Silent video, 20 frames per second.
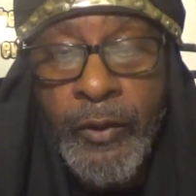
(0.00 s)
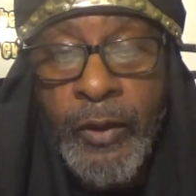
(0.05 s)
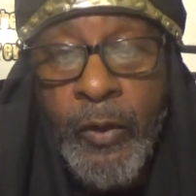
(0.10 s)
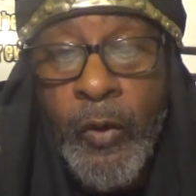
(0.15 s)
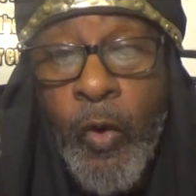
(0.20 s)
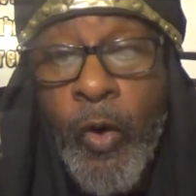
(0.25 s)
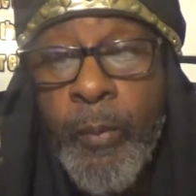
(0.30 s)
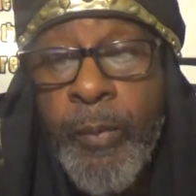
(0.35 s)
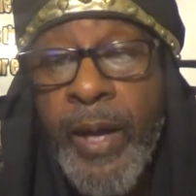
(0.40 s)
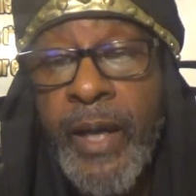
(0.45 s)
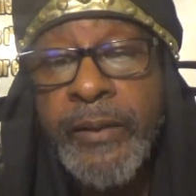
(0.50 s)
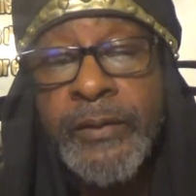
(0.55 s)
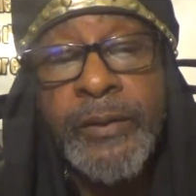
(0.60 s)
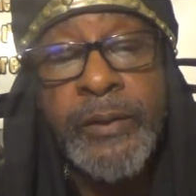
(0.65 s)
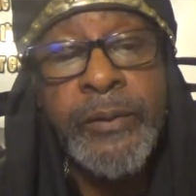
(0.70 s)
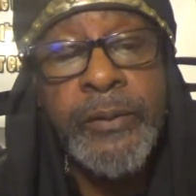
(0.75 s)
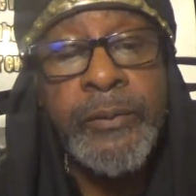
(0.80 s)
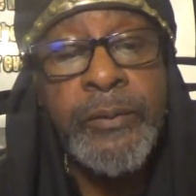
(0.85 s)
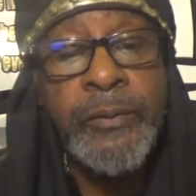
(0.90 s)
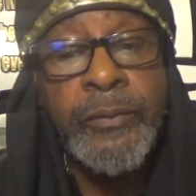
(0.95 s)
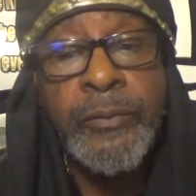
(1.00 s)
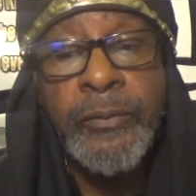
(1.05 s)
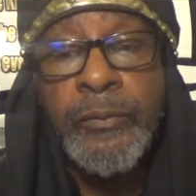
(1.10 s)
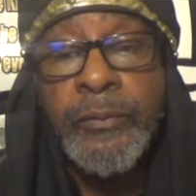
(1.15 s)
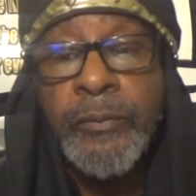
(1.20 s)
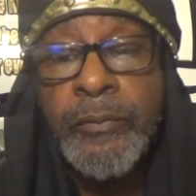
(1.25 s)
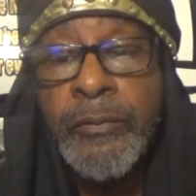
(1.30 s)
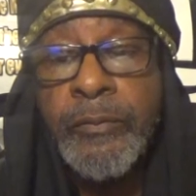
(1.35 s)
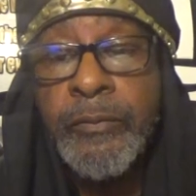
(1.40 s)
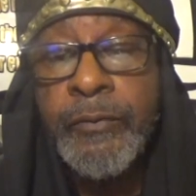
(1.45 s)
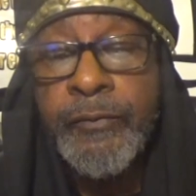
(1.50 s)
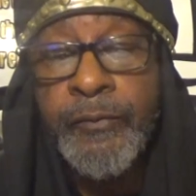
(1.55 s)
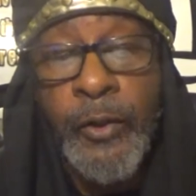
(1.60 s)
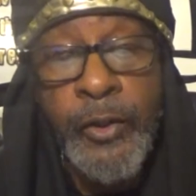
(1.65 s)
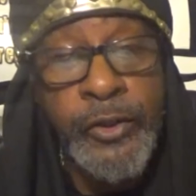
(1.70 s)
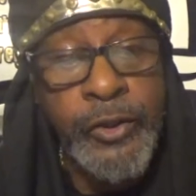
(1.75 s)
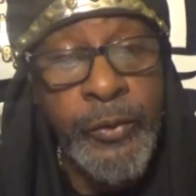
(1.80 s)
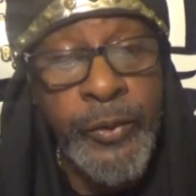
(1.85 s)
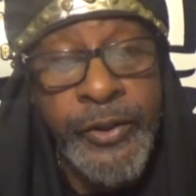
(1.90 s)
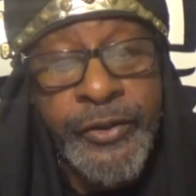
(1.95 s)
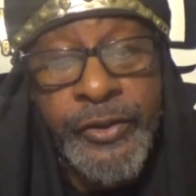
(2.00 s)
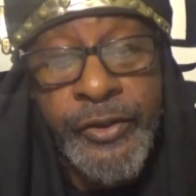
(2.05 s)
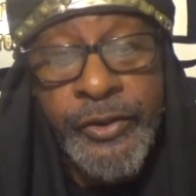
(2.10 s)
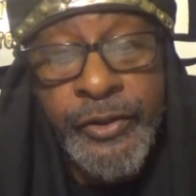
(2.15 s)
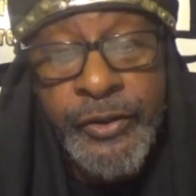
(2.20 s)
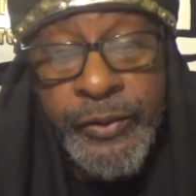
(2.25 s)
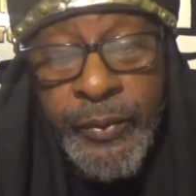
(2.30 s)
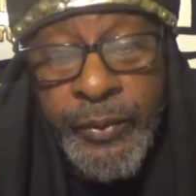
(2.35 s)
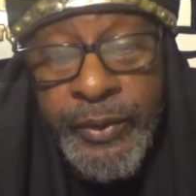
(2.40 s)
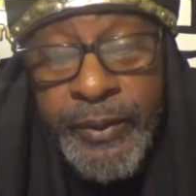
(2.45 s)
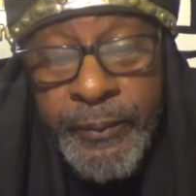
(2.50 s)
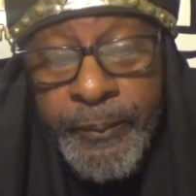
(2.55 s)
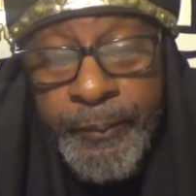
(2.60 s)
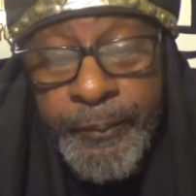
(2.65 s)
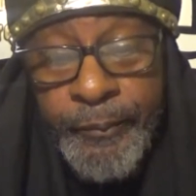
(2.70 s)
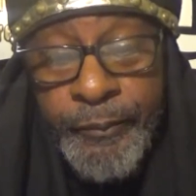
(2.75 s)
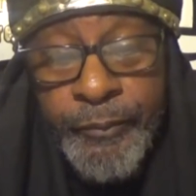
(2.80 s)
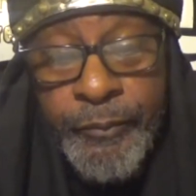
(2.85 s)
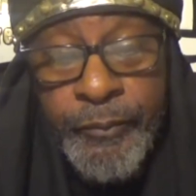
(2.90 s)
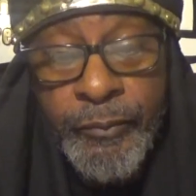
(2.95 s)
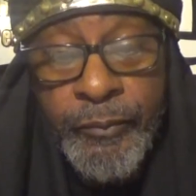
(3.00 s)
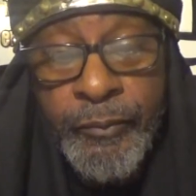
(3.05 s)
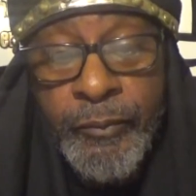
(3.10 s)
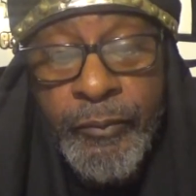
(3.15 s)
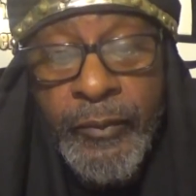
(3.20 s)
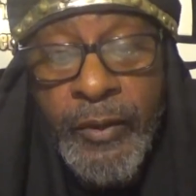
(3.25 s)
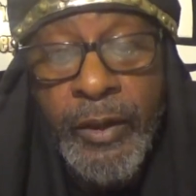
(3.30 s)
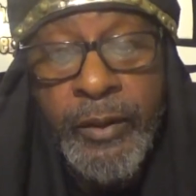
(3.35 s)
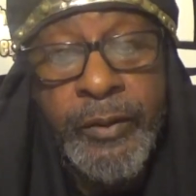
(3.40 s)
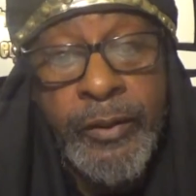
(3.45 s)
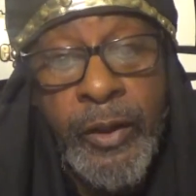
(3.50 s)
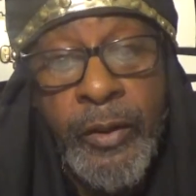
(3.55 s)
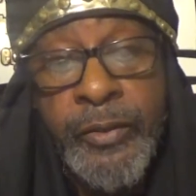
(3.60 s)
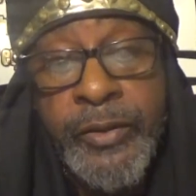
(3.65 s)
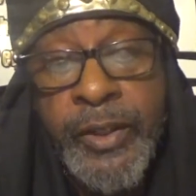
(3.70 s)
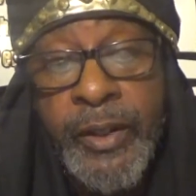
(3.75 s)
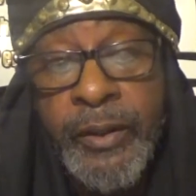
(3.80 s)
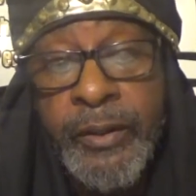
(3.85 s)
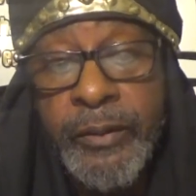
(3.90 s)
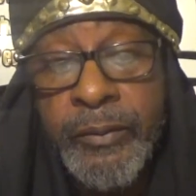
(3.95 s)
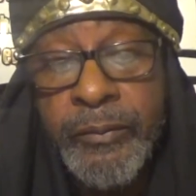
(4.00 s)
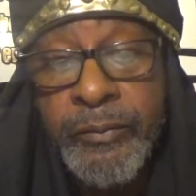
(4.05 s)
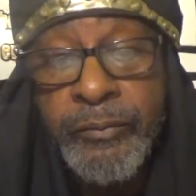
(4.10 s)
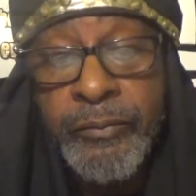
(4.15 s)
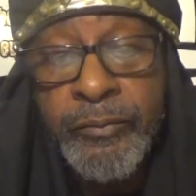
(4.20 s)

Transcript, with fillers: going back to 1 Corinthians 3 and 13.